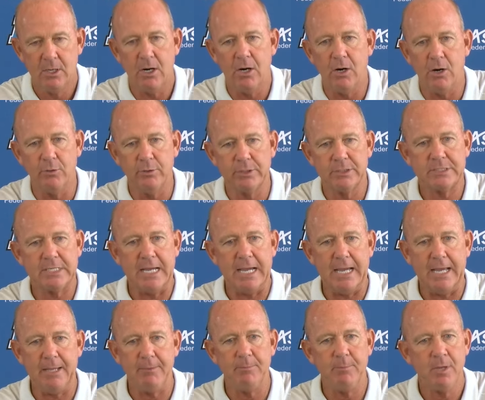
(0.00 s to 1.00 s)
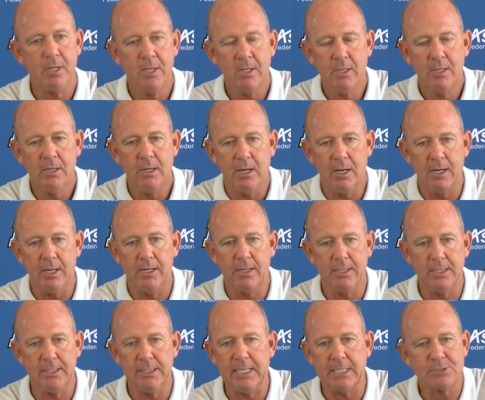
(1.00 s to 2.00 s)
all the time, uh,
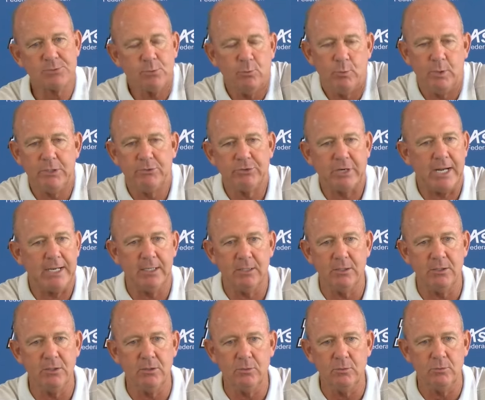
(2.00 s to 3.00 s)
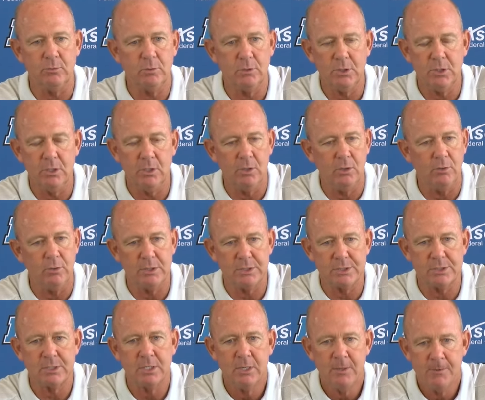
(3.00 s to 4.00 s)
and that's what we try to do. You know,
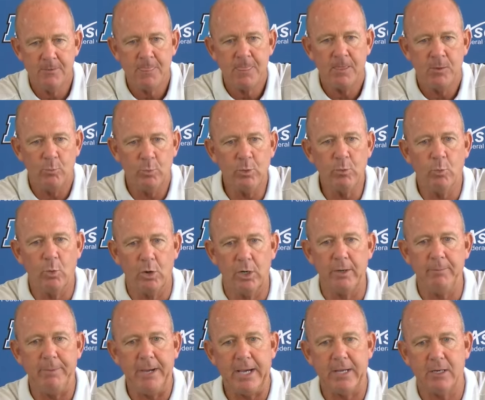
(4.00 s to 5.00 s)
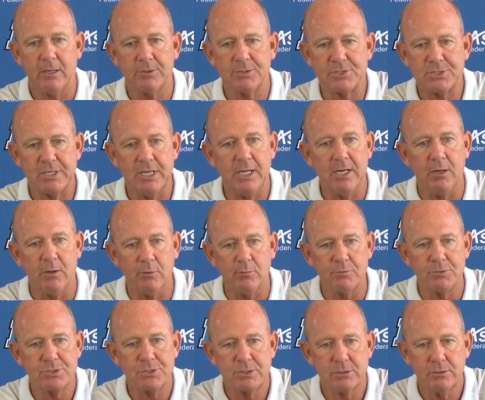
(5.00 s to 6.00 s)
is we worry about
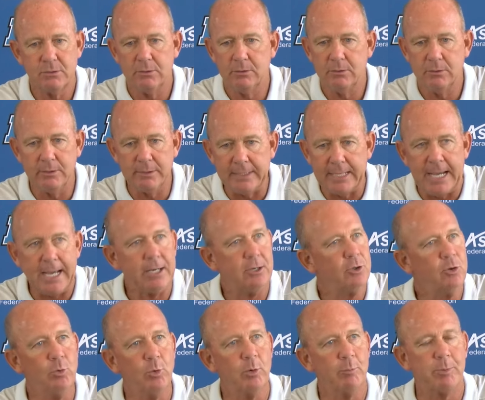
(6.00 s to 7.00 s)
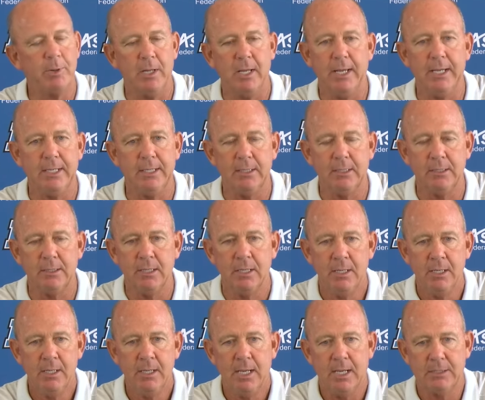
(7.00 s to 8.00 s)
ourselves, not who we're playing. And
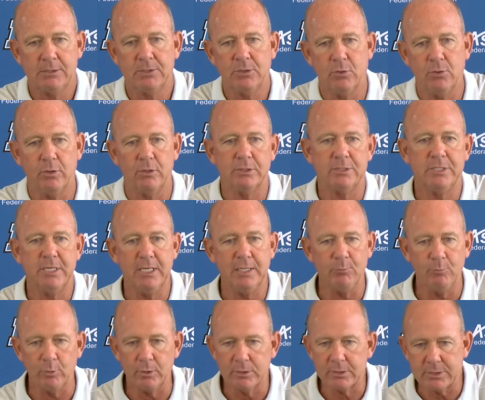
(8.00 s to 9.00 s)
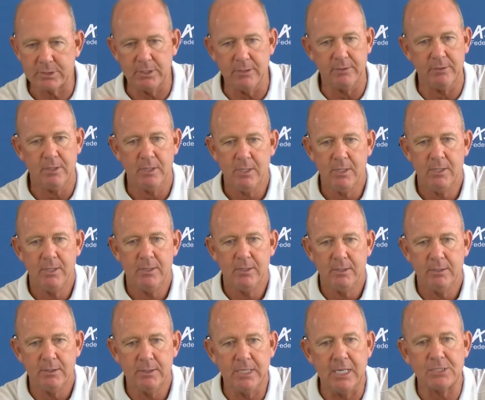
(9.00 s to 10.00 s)
I told our team, where it's a,
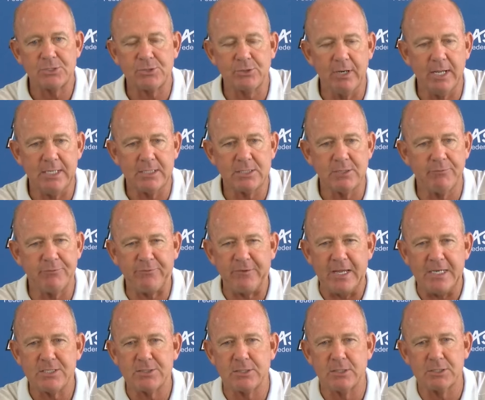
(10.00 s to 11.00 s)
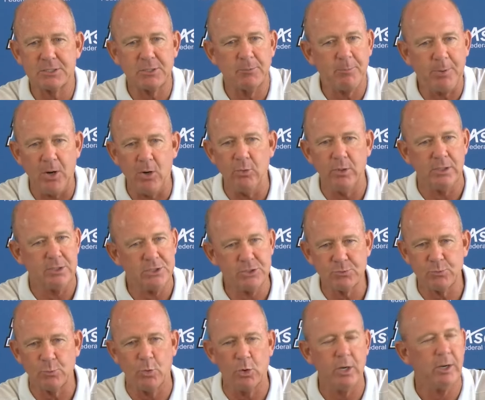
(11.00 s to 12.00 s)
yesterday, it's a faceless opponent.
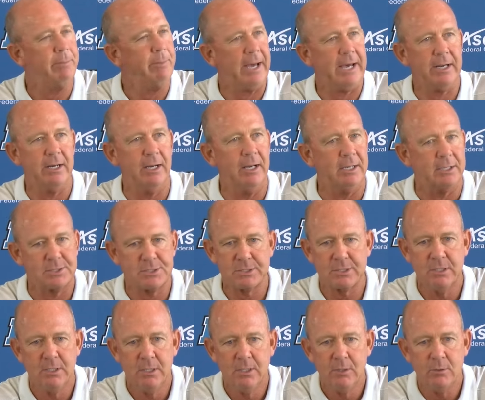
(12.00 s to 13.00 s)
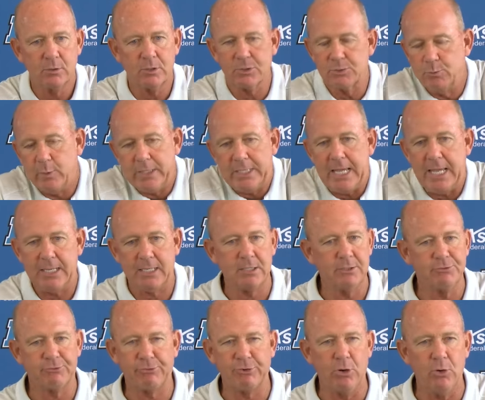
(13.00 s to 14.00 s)
Just worry about us because we can't
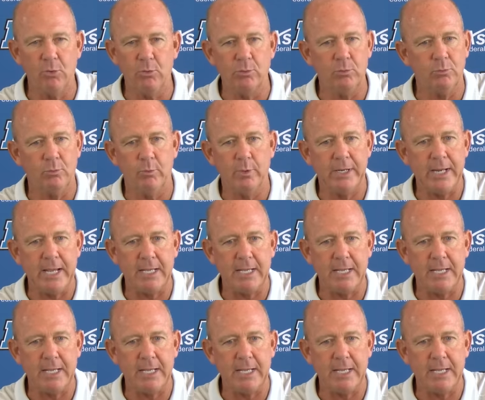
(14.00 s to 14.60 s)
control what